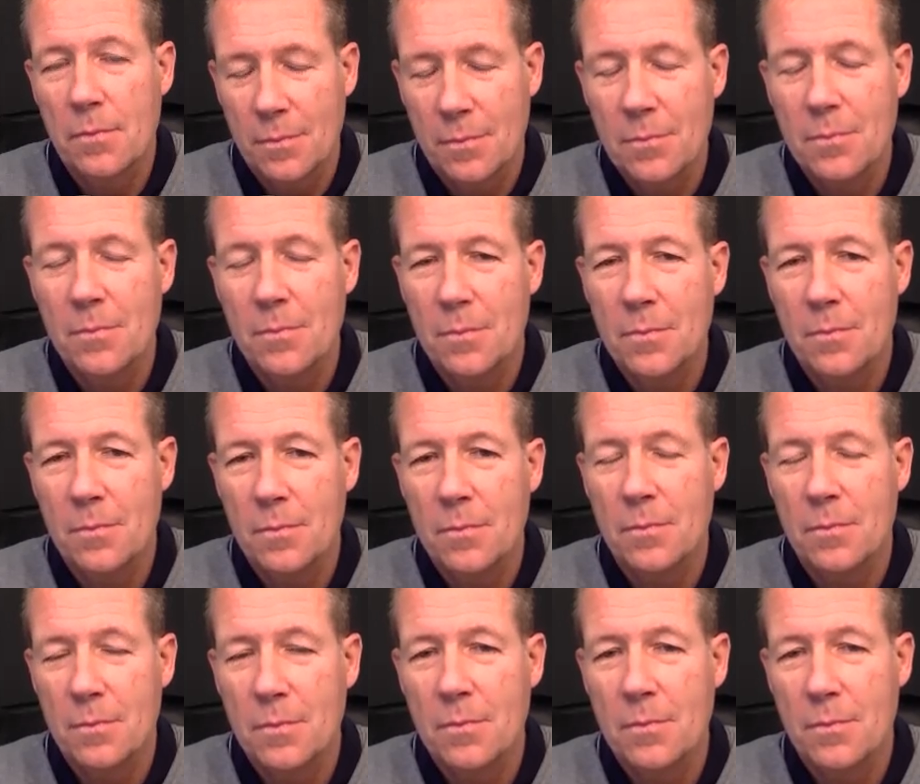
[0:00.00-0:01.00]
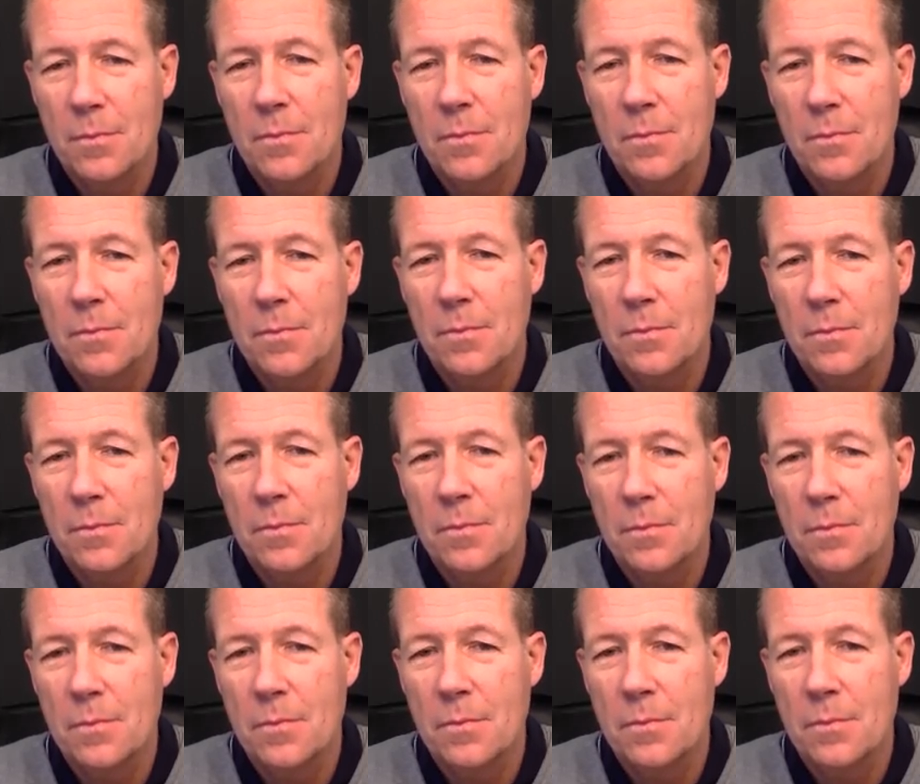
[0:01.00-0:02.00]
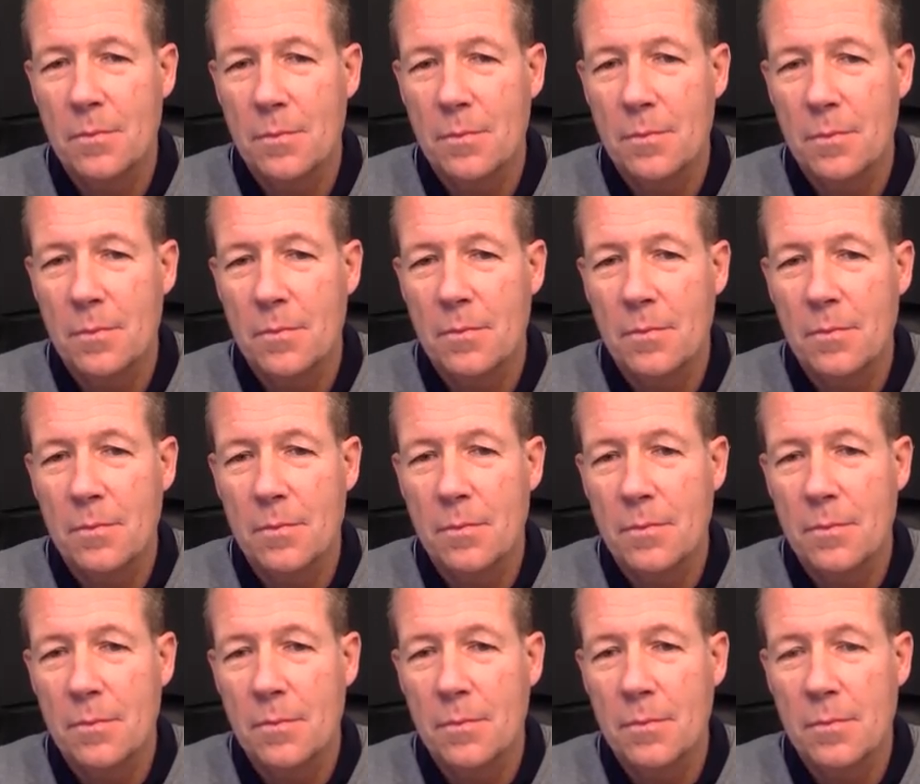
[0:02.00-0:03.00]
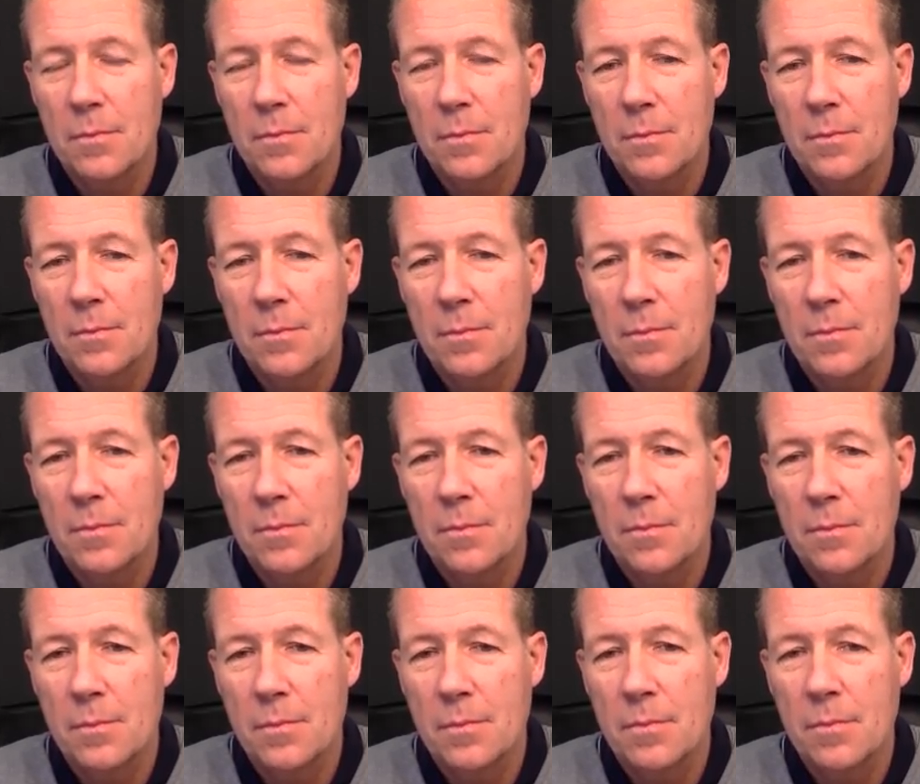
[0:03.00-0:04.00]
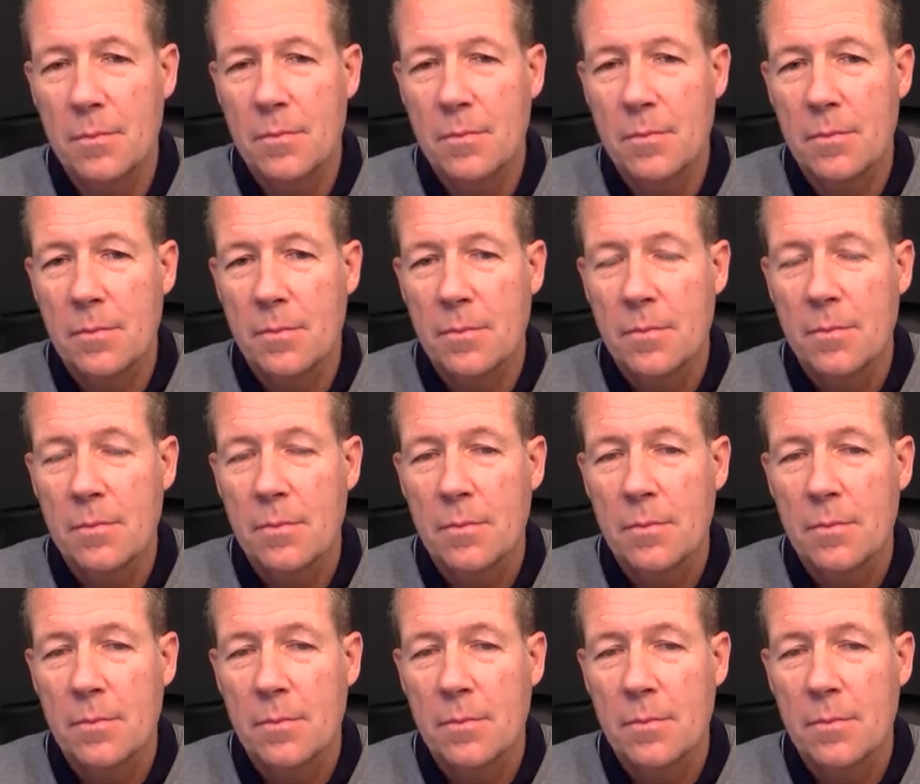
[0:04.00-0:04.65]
[no speech]